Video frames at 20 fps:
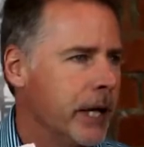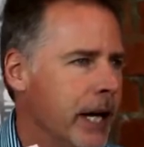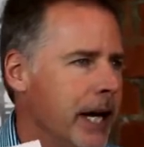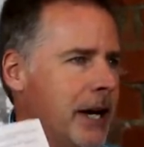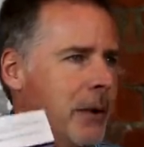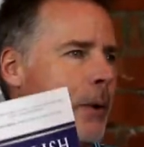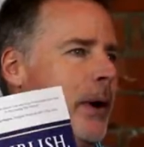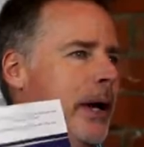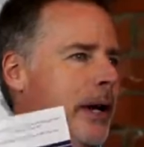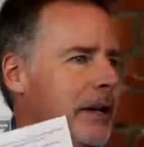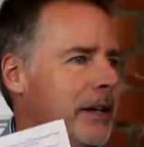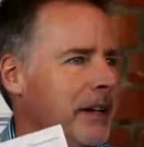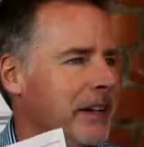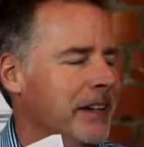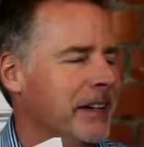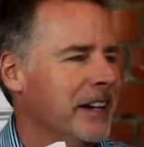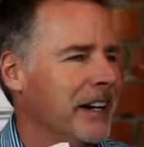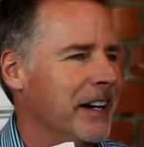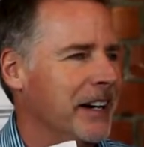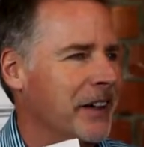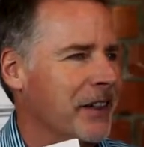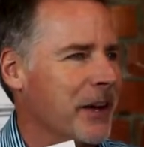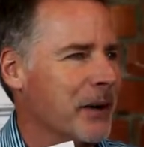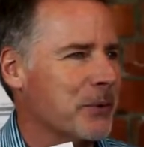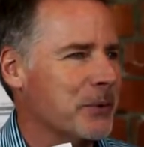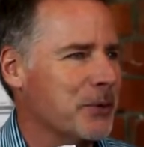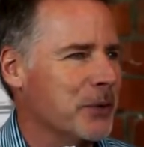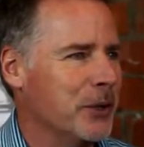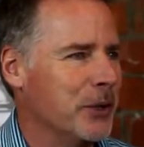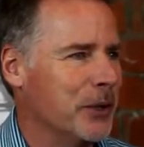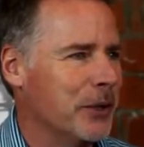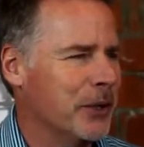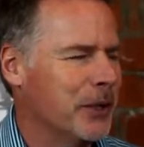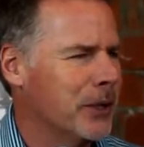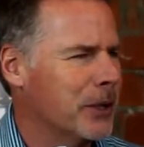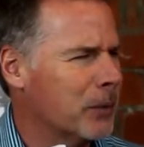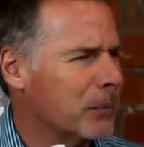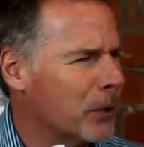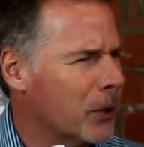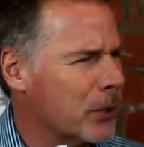Anyway, uh, that was the
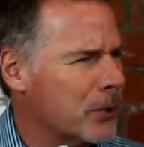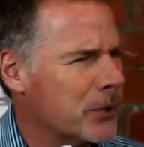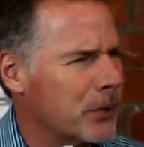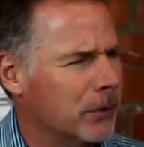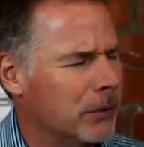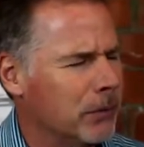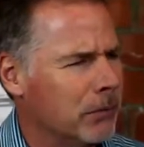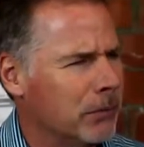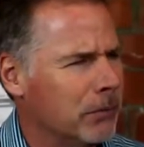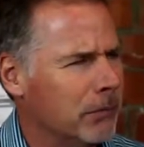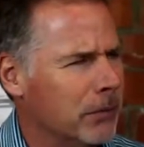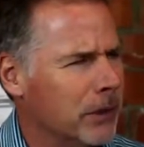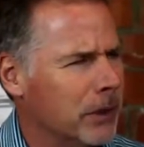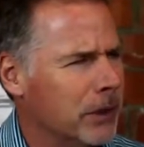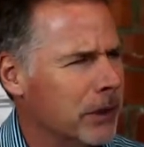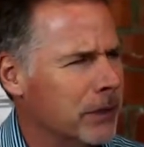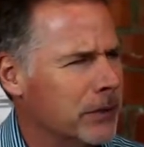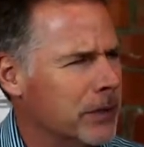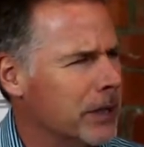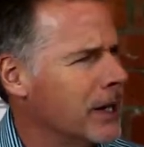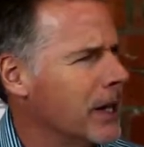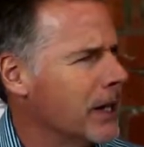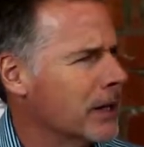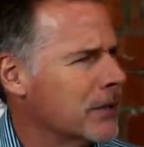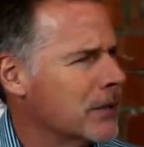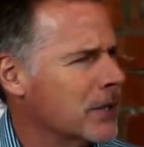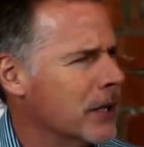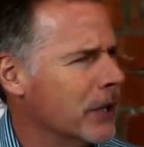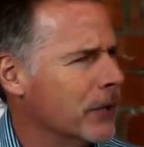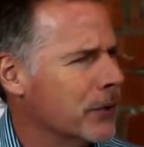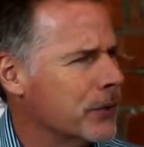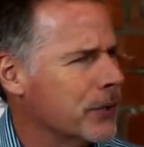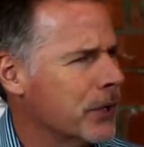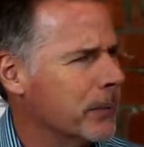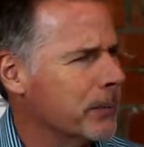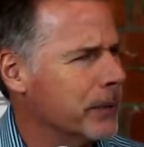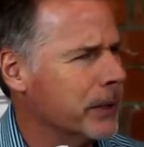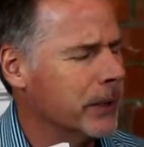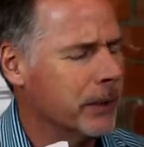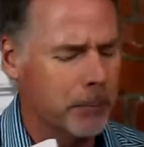commercial uh, to not sell
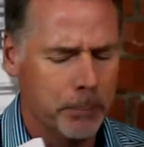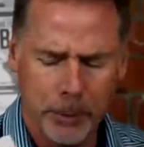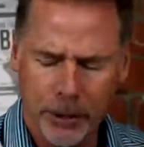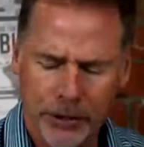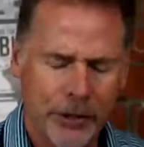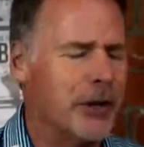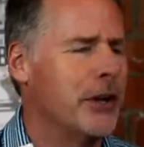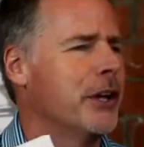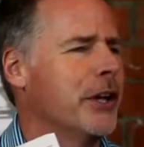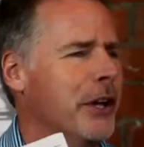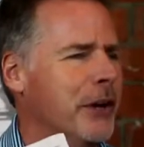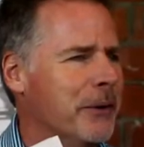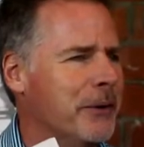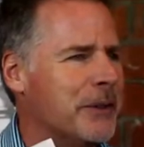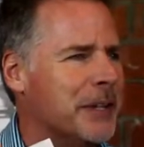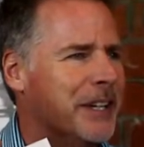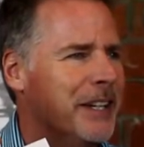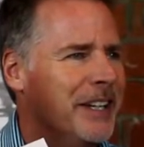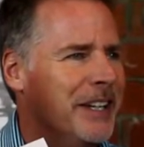something. But there you go.